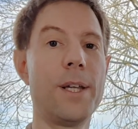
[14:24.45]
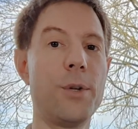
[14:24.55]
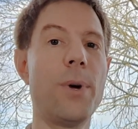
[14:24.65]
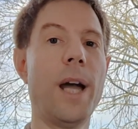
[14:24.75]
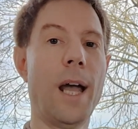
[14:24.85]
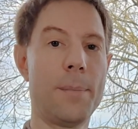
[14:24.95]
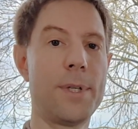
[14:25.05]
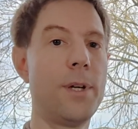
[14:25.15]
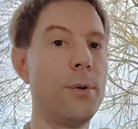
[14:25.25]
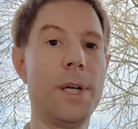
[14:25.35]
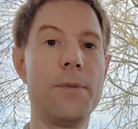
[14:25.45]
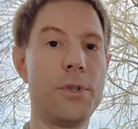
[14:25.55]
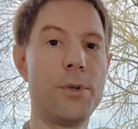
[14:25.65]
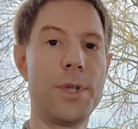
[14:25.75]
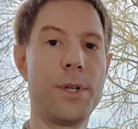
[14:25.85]
you are absolutely
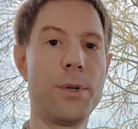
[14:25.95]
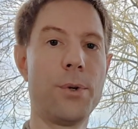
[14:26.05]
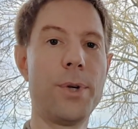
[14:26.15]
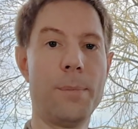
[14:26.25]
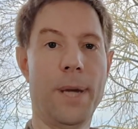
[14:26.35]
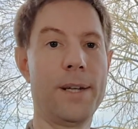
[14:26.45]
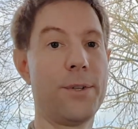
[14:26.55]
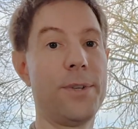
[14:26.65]
reducing your impact